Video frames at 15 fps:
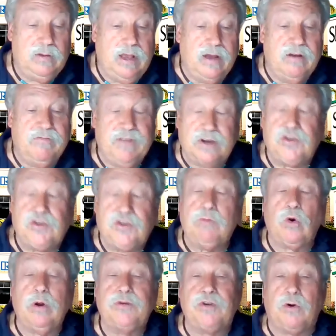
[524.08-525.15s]
eviction
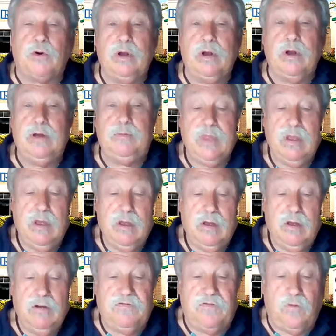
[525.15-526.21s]
moratorium
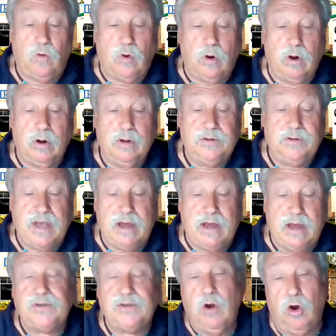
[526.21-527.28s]
for
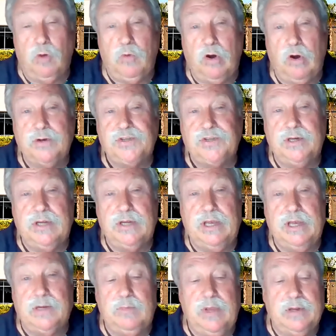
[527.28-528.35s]
tenants and homeowners.
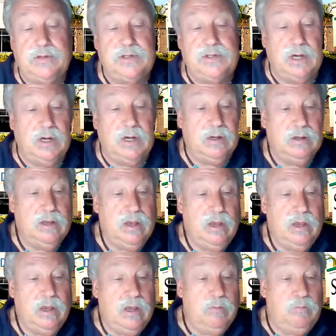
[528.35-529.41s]
It
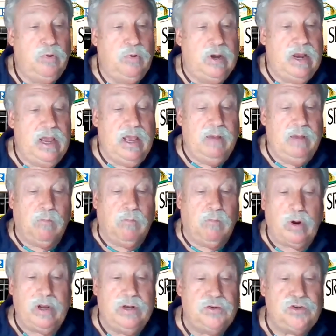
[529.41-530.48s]
put a
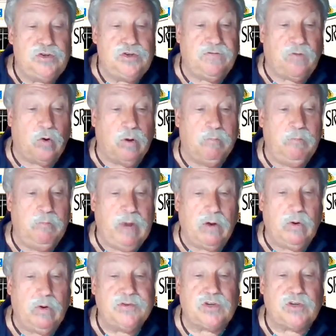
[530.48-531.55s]
mortgage
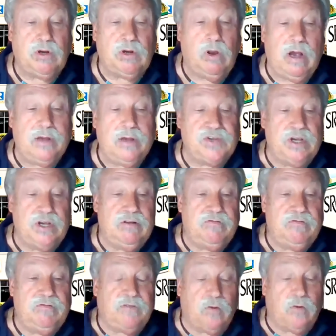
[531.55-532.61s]
forbearance clause
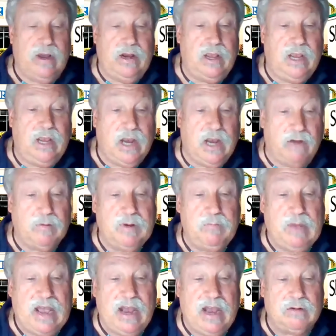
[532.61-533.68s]
in for any
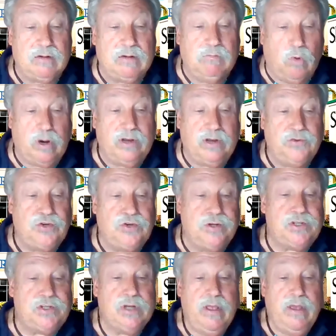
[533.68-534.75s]
government-backed
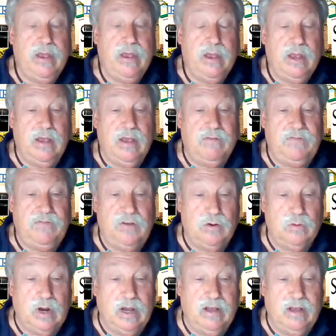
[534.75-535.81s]
mortgages. If
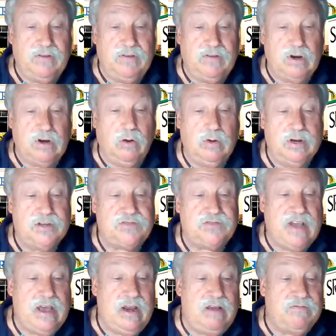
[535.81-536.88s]
your loan is
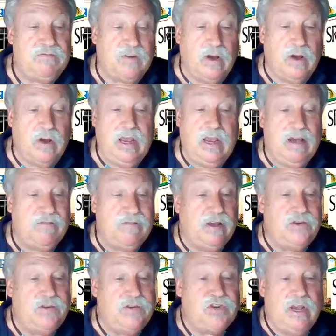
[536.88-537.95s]
Fannie, Freddie,
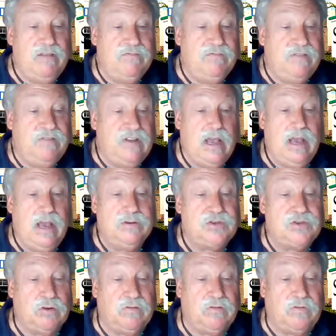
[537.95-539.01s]
FHA, VA, and
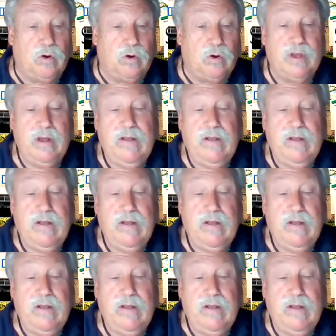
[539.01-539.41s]
so forth,